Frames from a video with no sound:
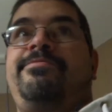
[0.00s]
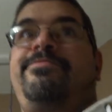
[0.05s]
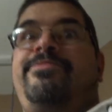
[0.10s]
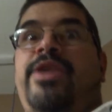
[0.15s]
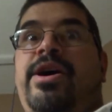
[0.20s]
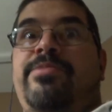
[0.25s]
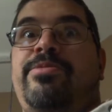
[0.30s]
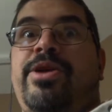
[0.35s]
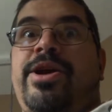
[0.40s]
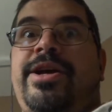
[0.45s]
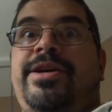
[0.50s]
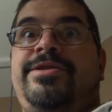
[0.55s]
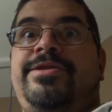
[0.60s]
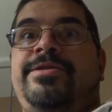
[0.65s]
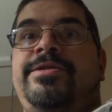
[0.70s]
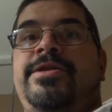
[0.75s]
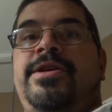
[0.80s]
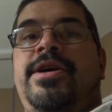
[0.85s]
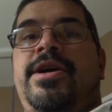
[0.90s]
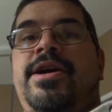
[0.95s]
not brakes.
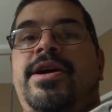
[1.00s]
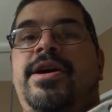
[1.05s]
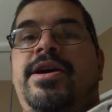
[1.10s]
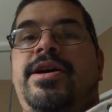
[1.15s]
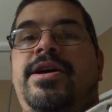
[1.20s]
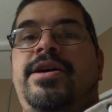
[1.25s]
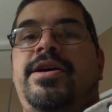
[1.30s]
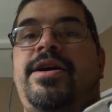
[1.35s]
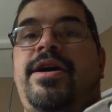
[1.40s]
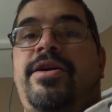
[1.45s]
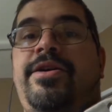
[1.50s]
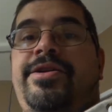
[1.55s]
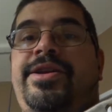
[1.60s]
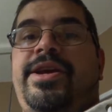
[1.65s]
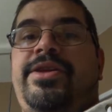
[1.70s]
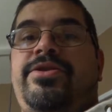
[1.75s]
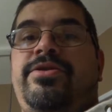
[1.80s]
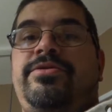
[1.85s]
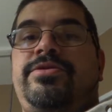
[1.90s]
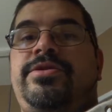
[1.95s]
Already
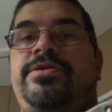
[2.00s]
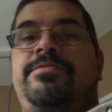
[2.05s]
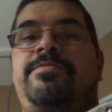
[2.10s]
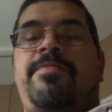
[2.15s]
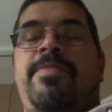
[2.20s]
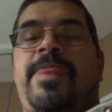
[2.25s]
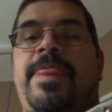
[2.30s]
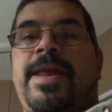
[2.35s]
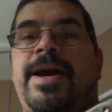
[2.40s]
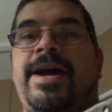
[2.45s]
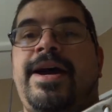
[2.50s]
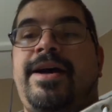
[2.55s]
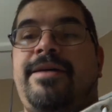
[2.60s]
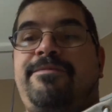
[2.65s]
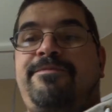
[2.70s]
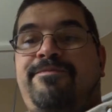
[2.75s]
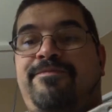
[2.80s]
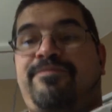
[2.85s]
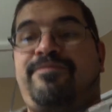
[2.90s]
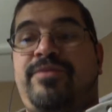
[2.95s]
did those.
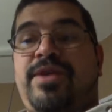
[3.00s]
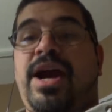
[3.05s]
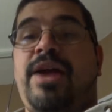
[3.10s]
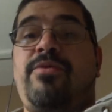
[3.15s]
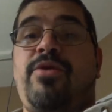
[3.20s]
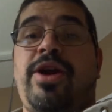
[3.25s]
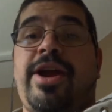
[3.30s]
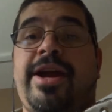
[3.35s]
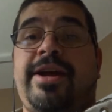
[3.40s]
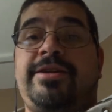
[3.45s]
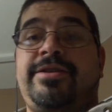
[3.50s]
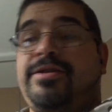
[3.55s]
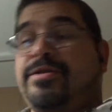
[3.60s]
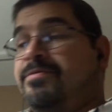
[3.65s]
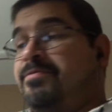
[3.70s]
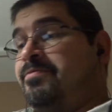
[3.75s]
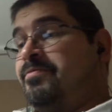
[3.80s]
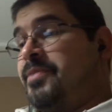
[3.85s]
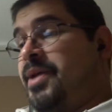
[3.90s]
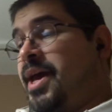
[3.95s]
Tie rod ends
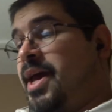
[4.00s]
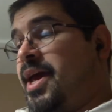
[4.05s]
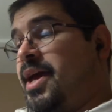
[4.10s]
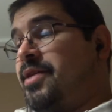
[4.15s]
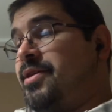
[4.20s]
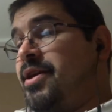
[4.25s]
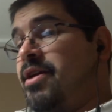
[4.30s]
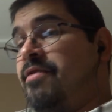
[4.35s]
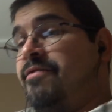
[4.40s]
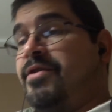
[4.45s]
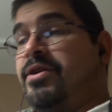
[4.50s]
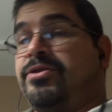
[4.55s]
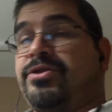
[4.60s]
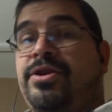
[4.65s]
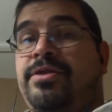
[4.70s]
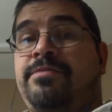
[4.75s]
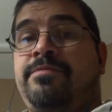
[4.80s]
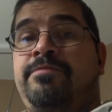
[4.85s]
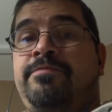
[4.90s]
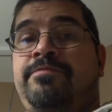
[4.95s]
and the air
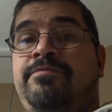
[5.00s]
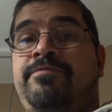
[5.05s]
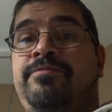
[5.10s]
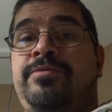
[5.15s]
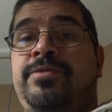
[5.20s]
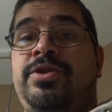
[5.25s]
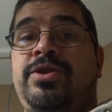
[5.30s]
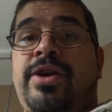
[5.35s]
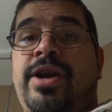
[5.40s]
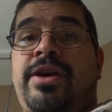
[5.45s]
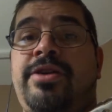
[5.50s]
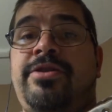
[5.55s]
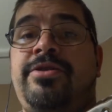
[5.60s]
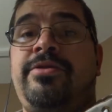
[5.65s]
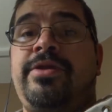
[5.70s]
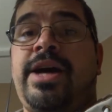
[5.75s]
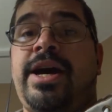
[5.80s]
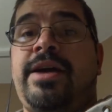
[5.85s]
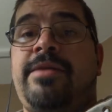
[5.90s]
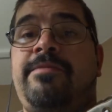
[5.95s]
filter. Show you how to do
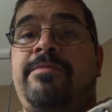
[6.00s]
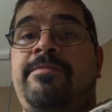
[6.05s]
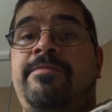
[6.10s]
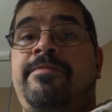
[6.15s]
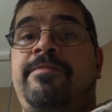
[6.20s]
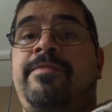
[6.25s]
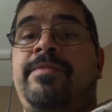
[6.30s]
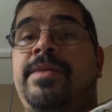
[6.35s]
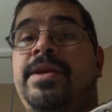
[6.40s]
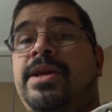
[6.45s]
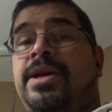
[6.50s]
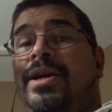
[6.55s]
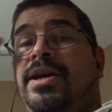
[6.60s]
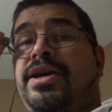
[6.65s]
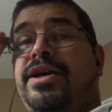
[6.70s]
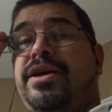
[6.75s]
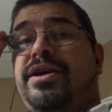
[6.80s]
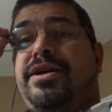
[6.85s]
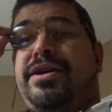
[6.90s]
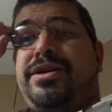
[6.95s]
that.
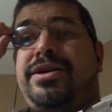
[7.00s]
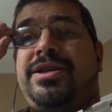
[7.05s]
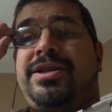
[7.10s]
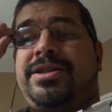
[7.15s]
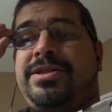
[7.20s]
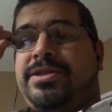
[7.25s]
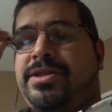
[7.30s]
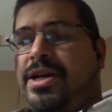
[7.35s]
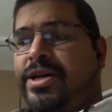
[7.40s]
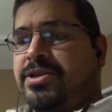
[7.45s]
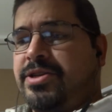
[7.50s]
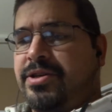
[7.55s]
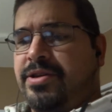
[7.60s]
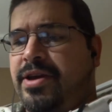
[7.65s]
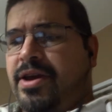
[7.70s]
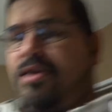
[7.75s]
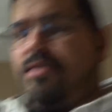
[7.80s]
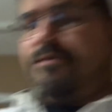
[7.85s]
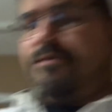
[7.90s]
Because it's actually the air